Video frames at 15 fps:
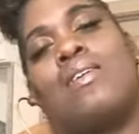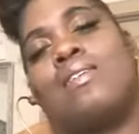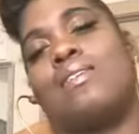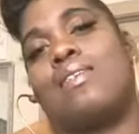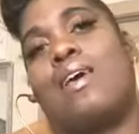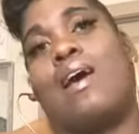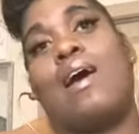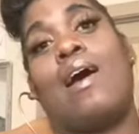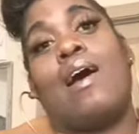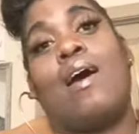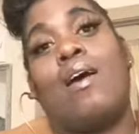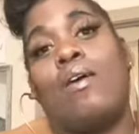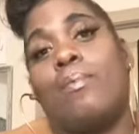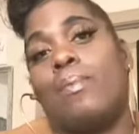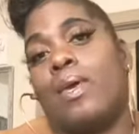
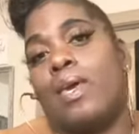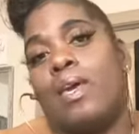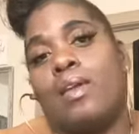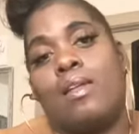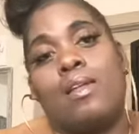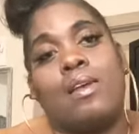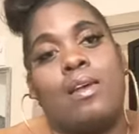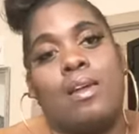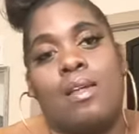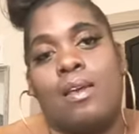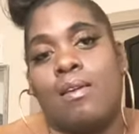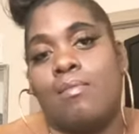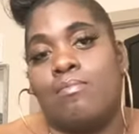tall men, honey.